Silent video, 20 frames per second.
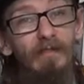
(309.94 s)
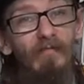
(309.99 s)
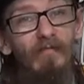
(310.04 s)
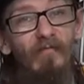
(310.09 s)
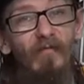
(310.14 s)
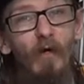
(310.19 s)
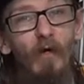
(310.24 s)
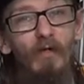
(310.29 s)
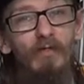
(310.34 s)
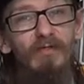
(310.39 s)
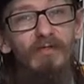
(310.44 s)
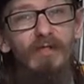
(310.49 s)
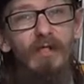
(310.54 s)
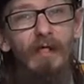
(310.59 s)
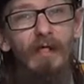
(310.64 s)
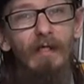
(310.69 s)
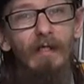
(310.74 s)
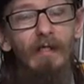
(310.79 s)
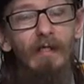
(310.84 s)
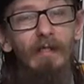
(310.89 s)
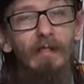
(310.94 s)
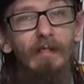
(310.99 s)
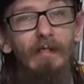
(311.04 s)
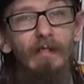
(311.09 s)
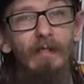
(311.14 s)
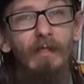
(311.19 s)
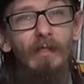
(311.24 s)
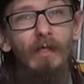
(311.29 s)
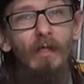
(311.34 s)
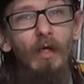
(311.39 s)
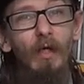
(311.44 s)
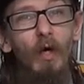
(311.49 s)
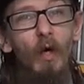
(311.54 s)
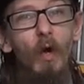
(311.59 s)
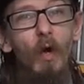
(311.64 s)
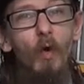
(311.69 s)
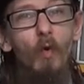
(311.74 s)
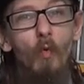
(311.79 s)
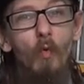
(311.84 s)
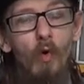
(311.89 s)
You've got
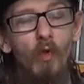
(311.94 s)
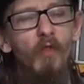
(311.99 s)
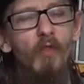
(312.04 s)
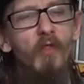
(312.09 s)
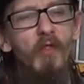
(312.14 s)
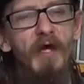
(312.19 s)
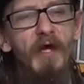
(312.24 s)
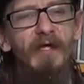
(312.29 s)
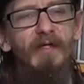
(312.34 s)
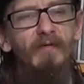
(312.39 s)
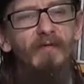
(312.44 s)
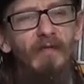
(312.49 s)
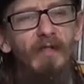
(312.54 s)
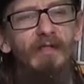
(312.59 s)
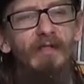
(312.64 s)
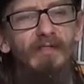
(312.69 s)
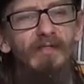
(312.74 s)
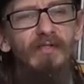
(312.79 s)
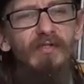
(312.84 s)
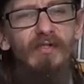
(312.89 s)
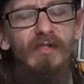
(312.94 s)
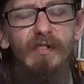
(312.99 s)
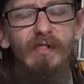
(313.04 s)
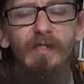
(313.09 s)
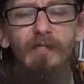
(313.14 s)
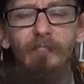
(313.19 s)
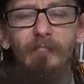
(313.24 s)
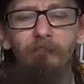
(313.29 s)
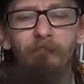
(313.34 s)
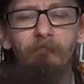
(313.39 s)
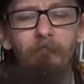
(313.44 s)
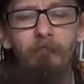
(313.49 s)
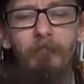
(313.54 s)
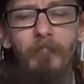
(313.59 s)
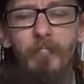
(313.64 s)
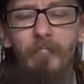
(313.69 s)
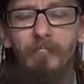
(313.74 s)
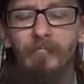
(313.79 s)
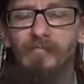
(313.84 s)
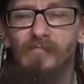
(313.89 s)
one thing that,
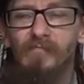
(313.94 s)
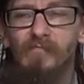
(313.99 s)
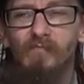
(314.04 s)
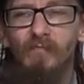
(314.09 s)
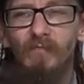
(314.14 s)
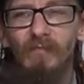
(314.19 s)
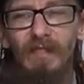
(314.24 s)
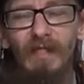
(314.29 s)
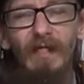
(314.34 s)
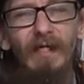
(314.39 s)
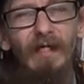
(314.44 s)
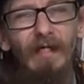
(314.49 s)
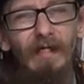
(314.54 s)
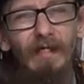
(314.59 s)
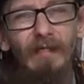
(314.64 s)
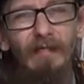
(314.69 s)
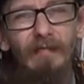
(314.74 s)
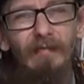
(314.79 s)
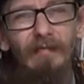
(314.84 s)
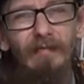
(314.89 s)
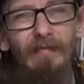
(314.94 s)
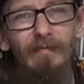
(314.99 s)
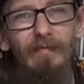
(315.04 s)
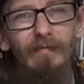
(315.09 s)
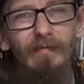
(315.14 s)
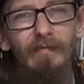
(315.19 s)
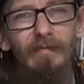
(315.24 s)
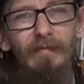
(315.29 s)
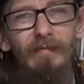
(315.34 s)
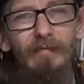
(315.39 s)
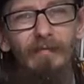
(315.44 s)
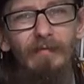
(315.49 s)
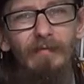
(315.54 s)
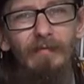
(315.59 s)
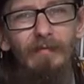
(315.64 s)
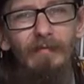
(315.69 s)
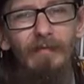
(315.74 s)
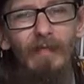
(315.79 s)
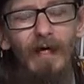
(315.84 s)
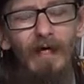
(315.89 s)
yeah,
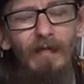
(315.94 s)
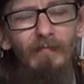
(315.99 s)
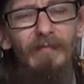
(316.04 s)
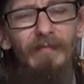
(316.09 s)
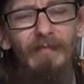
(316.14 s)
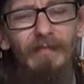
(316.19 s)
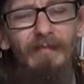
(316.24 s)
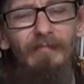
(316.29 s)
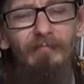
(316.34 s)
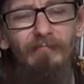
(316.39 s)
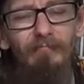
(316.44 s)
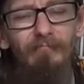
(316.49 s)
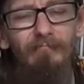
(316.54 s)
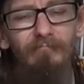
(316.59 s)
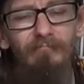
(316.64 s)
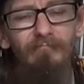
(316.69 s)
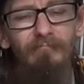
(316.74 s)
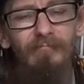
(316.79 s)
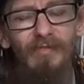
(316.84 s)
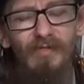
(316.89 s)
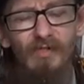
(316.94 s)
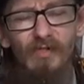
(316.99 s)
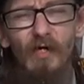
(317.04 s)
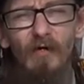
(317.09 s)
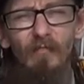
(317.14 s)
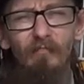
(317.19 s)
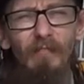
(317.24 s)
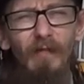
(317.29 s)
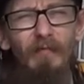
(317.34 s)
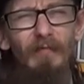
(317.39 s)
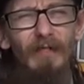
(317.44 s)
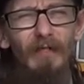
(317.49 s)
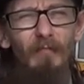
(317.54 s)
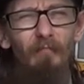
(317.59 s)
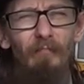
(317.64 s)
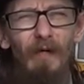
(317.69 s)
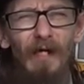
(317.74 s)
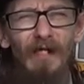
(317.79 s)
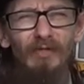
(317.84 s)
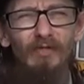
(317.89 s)
I'm going to stop, I'm going
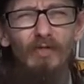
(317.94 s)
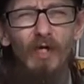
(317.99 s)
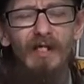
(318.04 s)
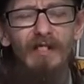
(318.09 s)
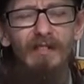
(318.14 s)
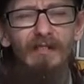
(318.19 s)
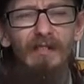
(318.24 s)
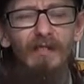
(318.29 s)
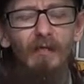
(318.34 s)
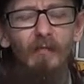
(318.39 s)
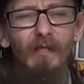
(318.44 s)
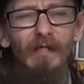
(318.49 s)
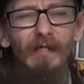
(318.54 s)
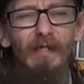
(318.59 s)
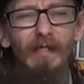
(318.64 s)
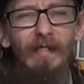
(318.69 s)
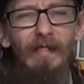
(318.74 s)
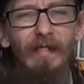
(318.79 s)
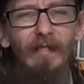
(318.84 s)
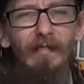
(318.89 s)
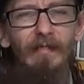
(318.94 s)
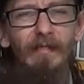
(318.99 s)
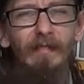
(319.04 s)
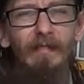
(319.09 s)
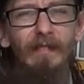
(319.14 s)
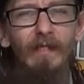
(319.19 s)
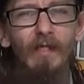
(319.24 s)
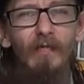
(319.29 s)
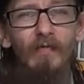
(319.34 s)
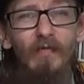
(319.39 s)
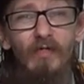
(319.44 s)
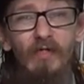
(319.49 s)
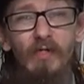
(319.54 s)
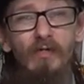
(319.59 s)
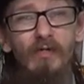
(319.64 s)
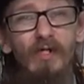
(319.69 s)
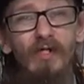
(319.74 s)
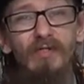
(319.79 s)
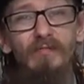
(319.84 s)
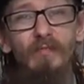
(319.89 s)
to backtrack a little bit here. The
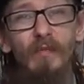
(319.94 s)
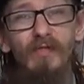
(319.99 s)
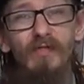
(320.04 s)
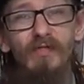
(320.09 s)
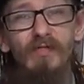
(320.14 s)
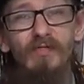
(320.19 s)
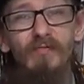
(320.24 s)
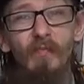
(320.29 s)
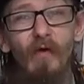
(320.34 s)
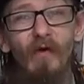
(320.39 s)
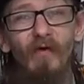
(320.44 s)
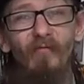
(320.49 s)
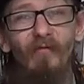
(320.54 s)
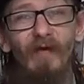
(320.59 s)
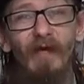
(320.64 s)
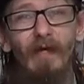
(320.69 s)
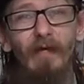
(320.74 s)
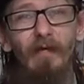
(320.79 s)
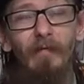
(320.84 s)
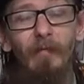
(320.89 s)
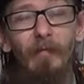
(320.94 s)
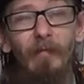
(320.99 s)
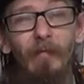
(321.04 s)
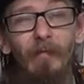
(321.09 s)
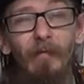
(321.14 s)
new Ghostbusters movie,